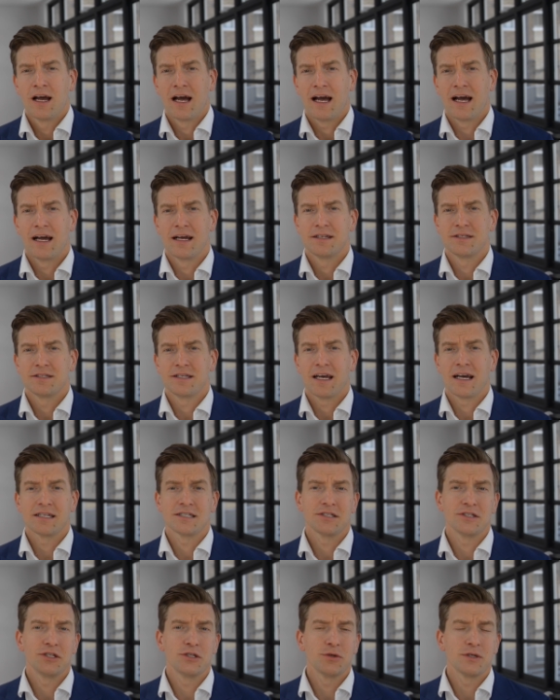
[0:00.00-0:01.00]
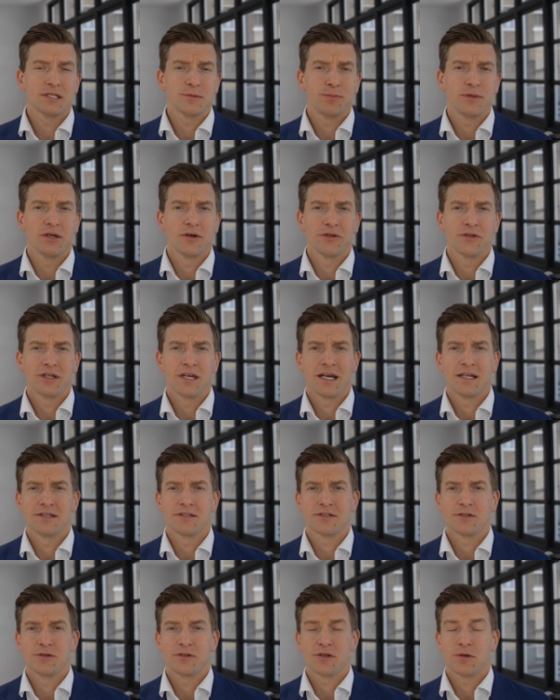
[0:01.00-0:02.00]
And it has a USB on the end,
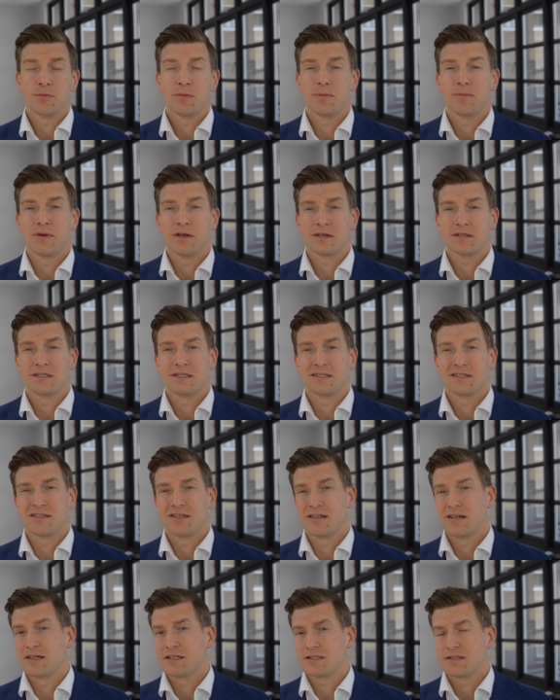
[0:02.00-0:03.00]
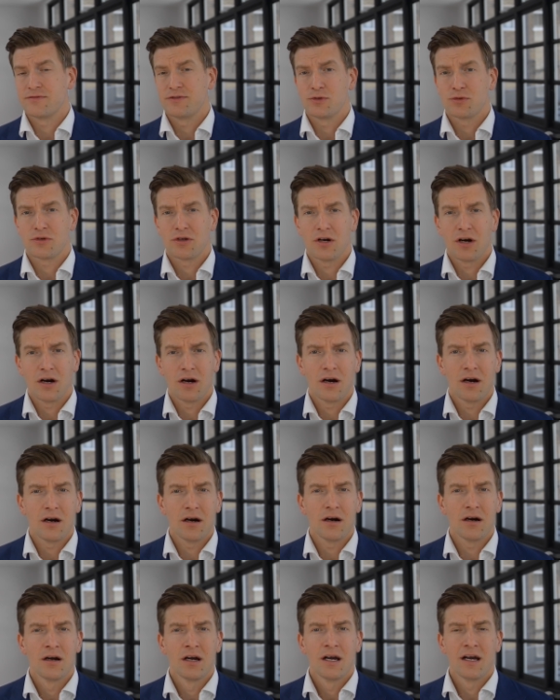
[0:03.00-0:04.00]
so it can be plugged into the likes of your
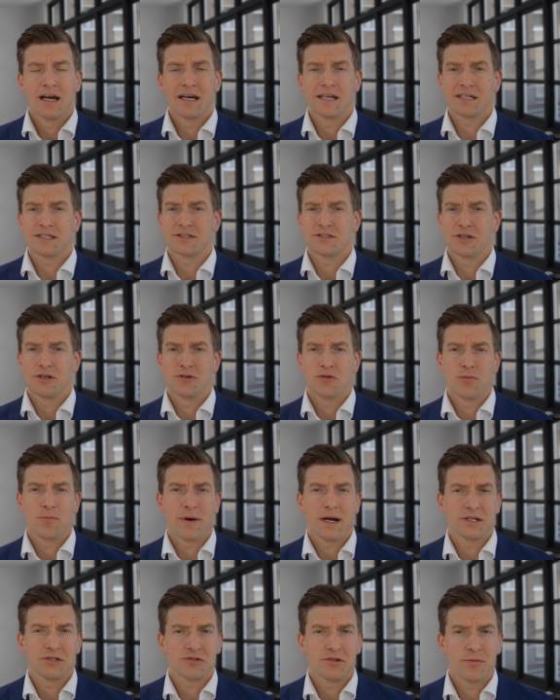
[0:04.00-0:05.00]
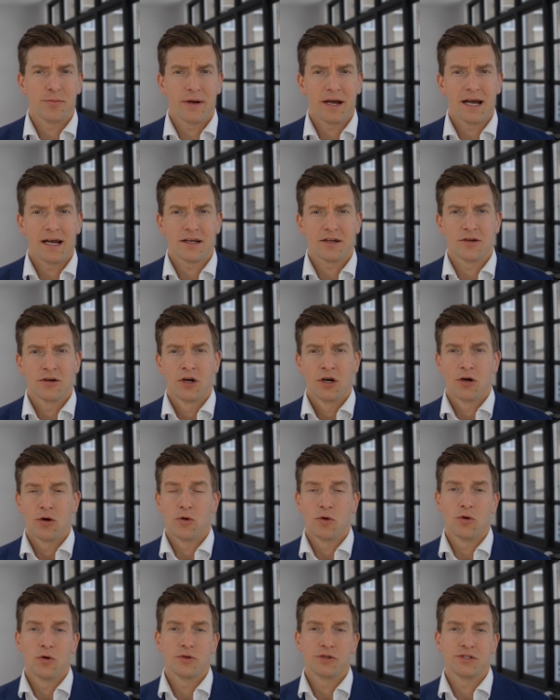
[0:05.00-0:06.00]
car, an external battery pack,
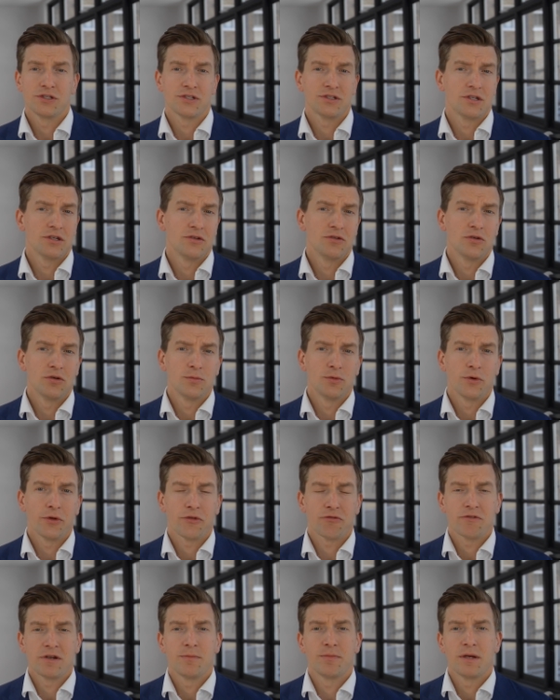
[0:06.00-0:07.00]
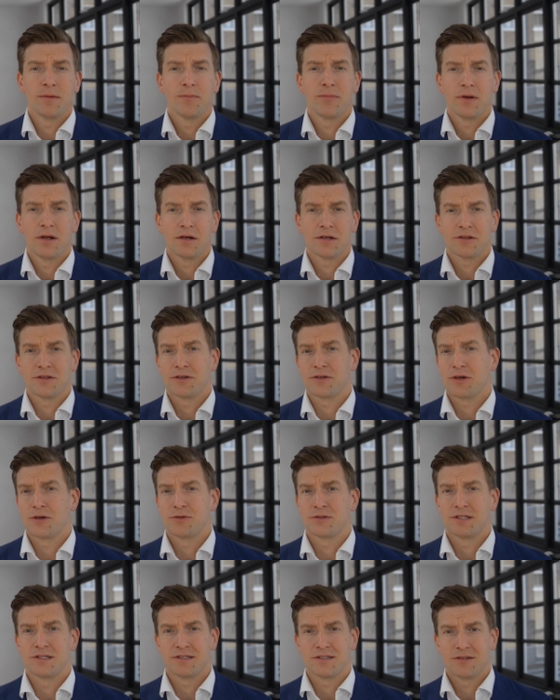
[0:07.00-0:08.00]
or just the normal 3-pin plug that
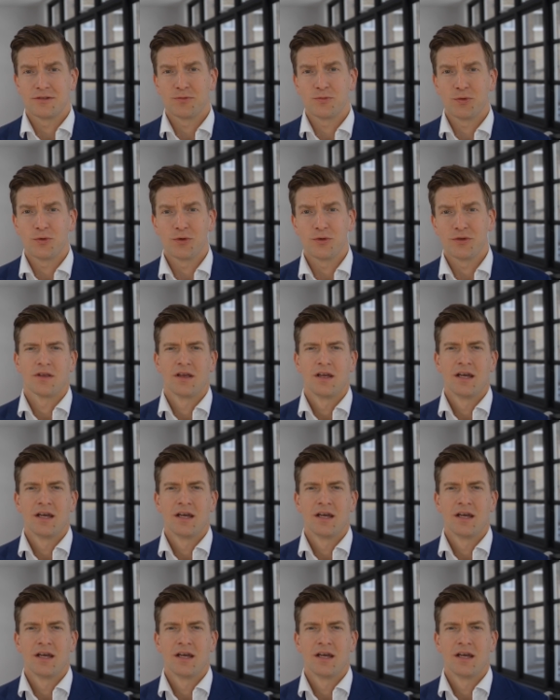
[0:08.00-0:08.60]
goes into the wall.